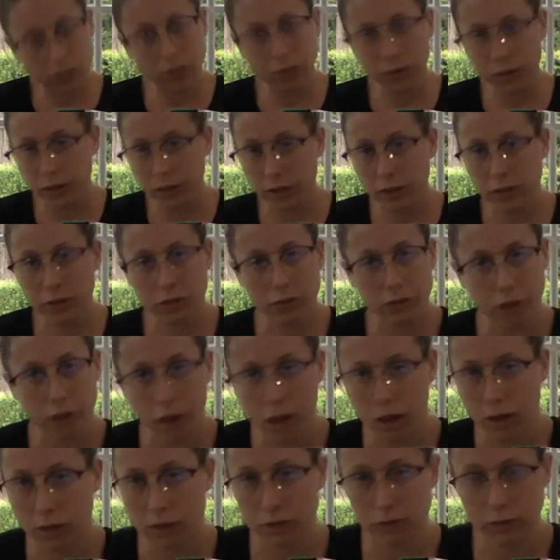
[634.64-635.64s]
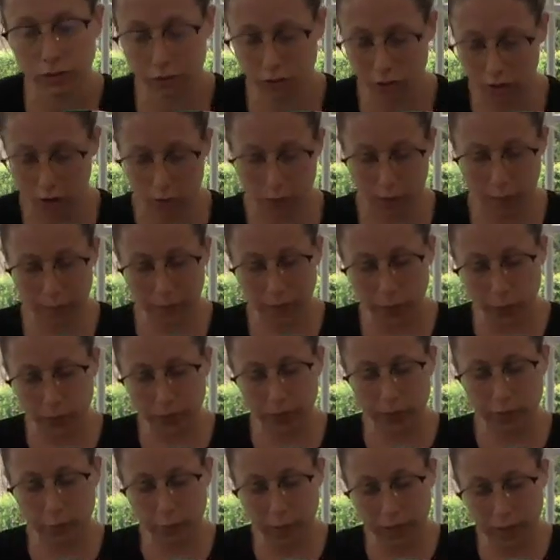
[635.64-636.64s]
really strong. So I'm going
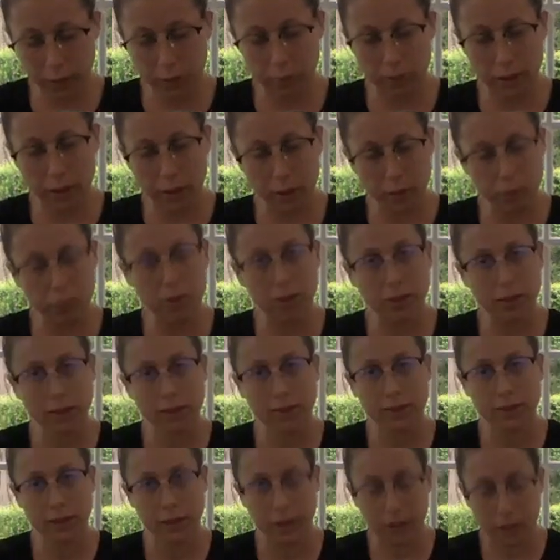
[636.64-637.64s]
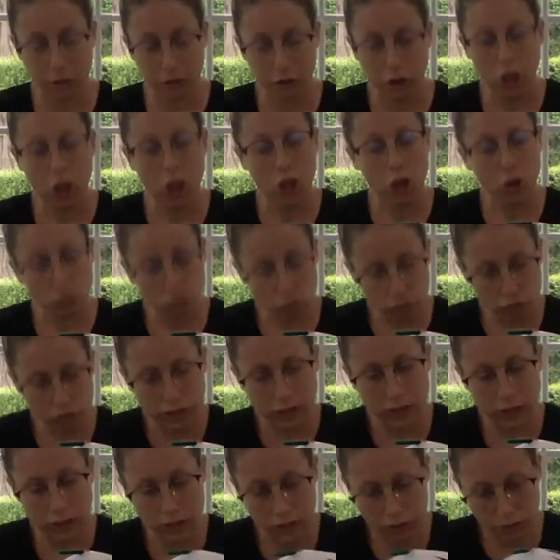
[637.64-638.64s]
to make my umbrella stand
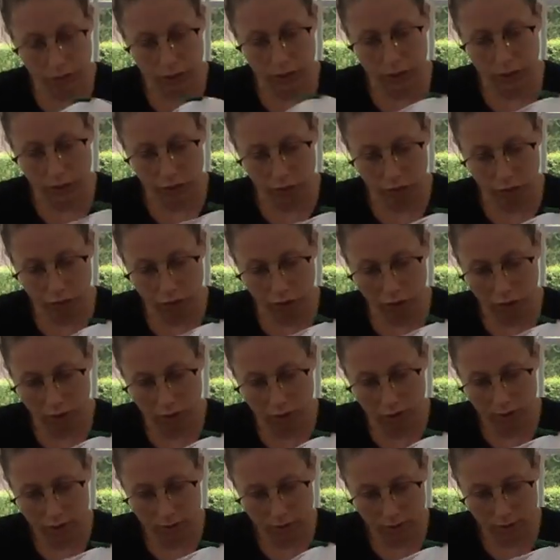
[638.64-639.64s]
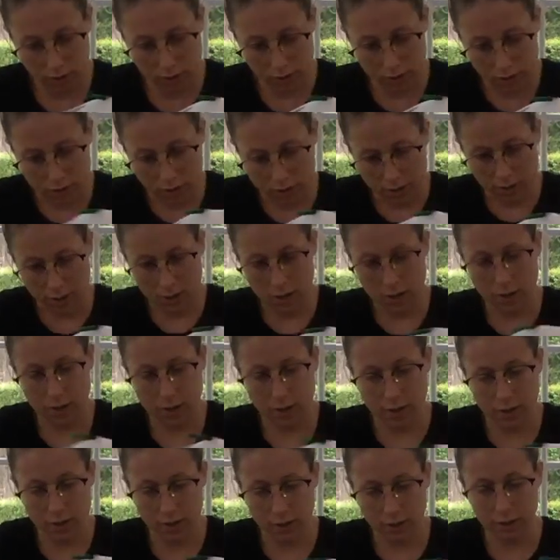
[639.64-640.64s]
really, really strong.
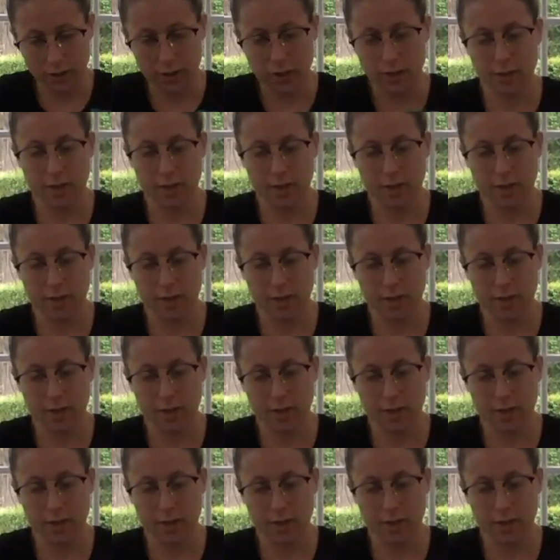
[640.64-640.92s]
Oh, look at